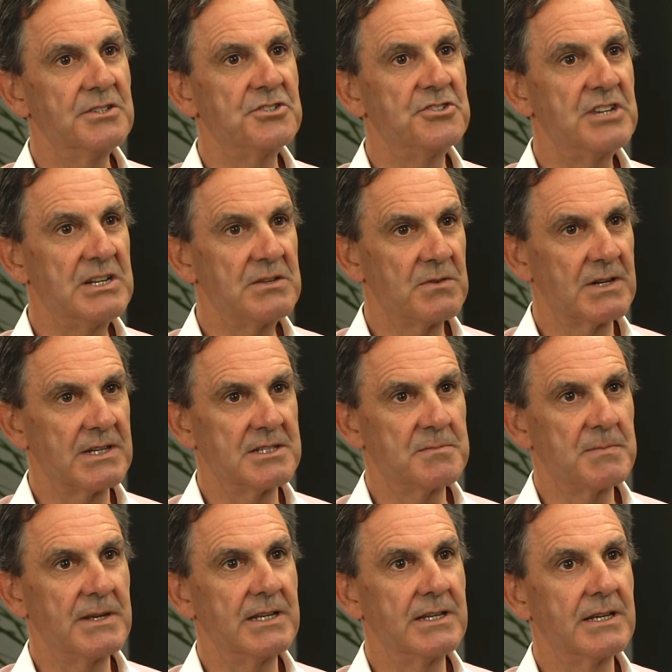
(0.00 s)
generally
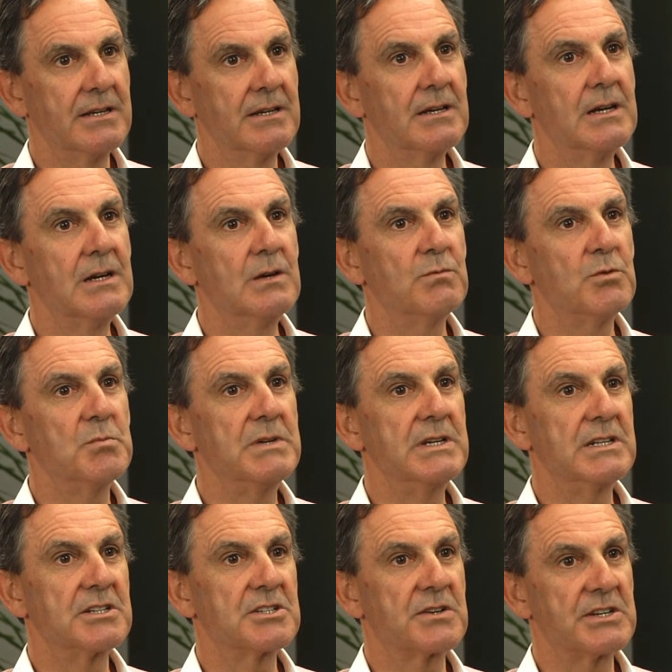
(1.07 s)
speaking, will be a
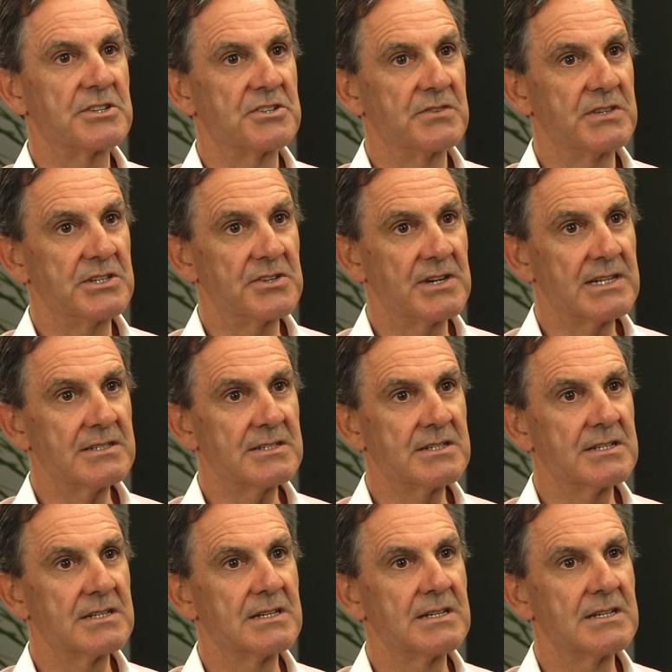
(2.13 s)
discretionary trust.